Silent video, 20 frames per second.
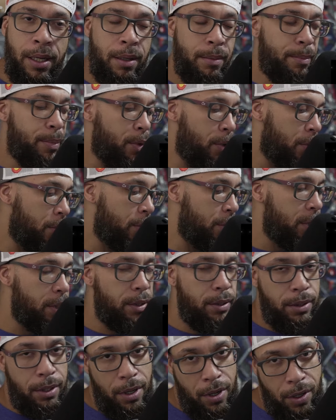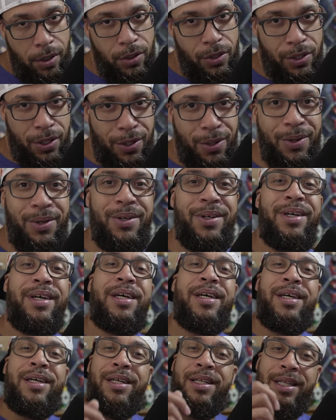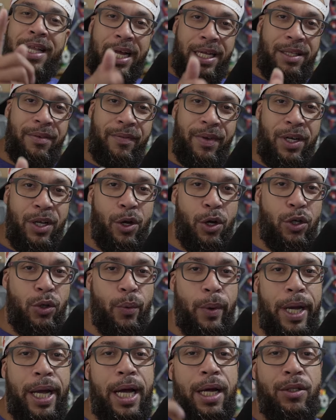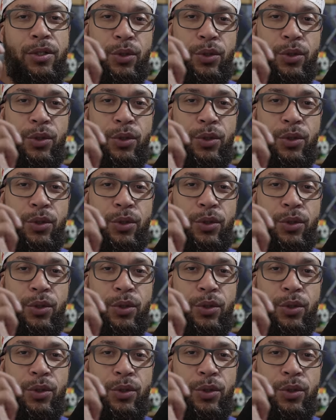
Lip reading: Pause. Also, like the video on your way out.